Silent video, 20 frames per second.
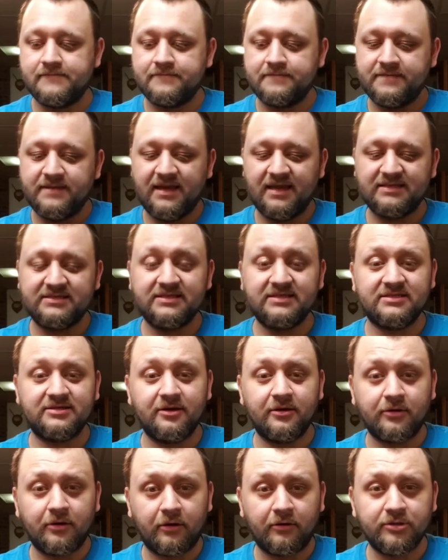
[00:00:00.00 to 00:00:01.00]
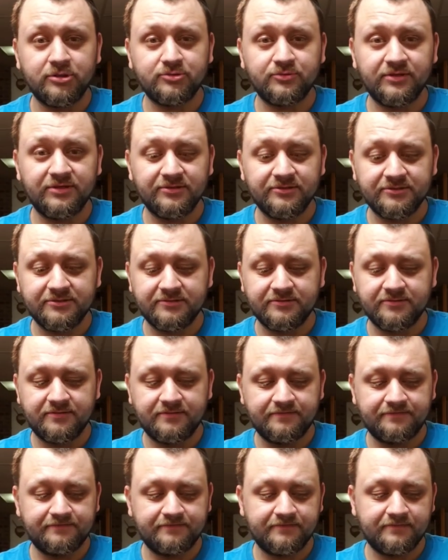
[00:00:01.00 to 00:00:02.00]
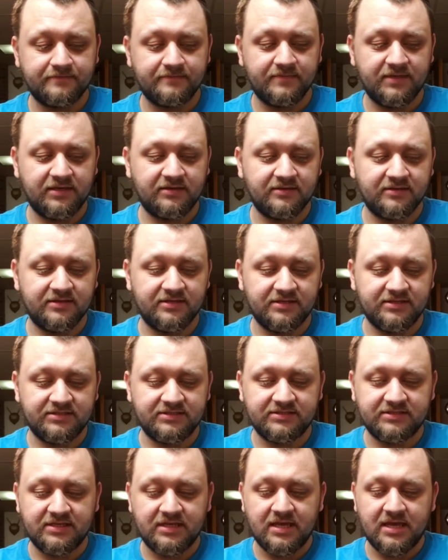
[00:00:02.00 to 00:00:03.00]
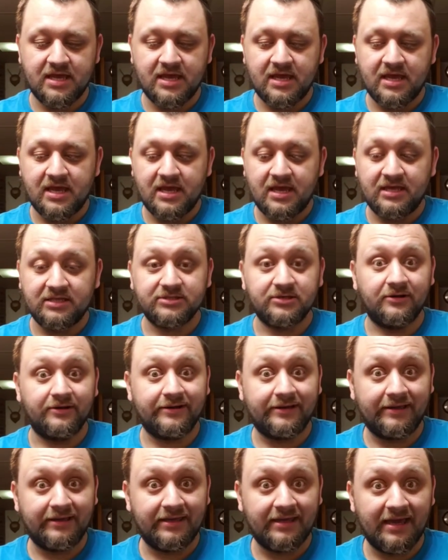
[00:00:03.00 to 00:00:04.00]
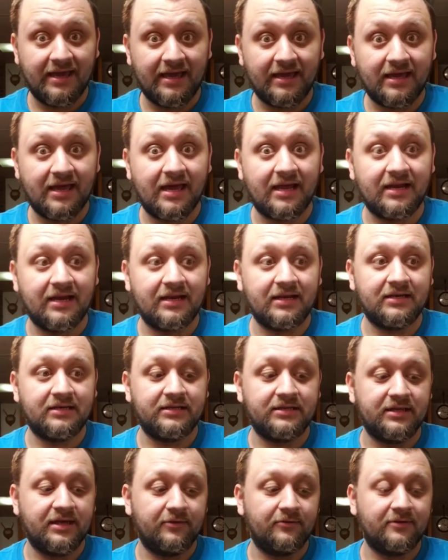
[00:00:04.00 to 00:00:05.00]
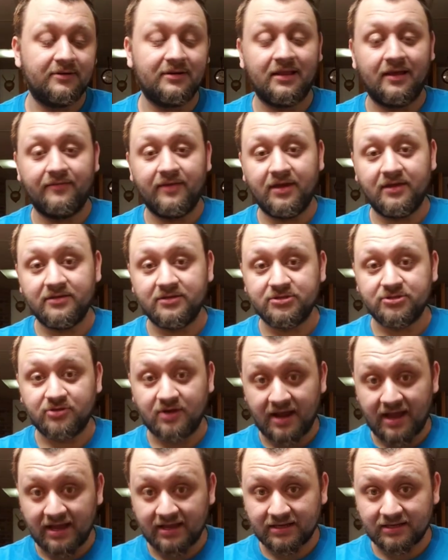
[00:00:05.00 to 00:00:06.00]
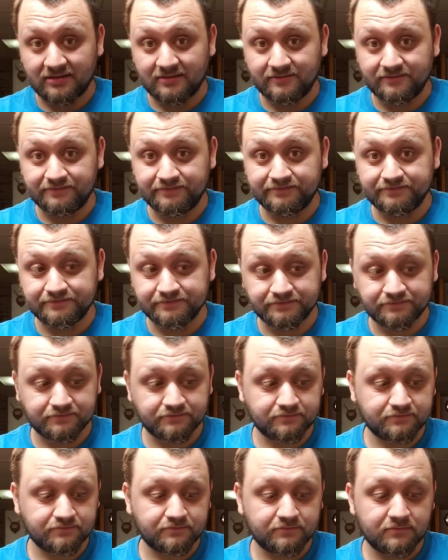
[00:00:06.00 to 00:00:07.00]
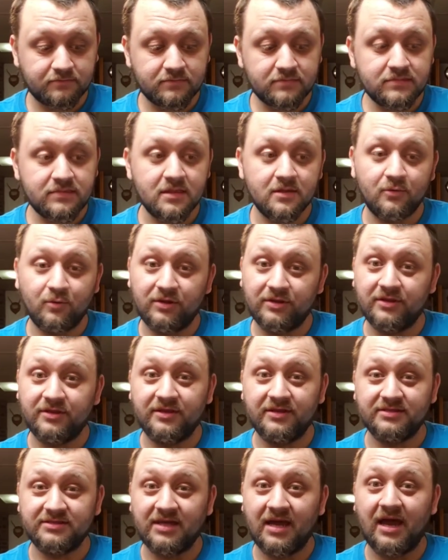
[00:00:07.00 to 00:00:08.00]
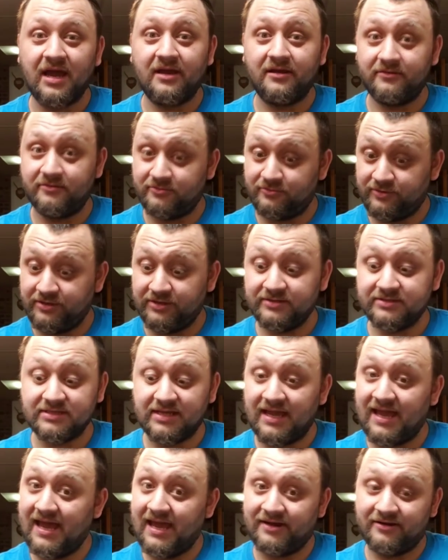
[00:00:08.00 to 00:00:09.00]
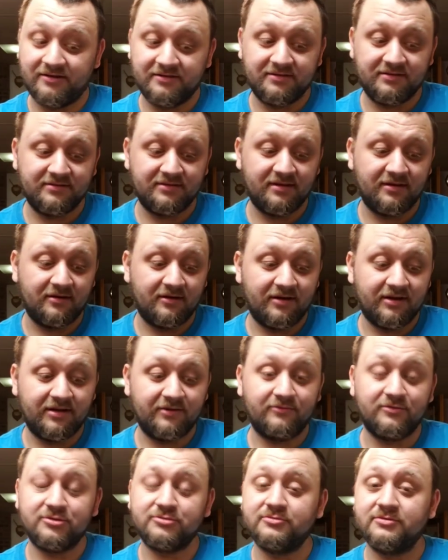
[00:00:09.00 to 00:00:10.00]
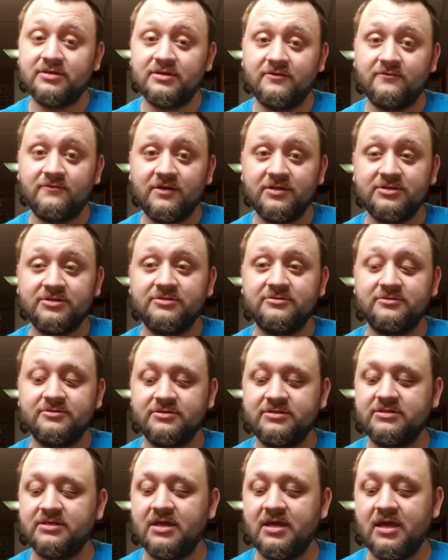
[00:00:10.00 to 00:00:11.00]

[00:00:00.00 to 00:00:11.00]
Yes, it's got orange wheels because it's all I could get, and they wouldn't let me on the track with the tire and wheels I had on it, which were the originals,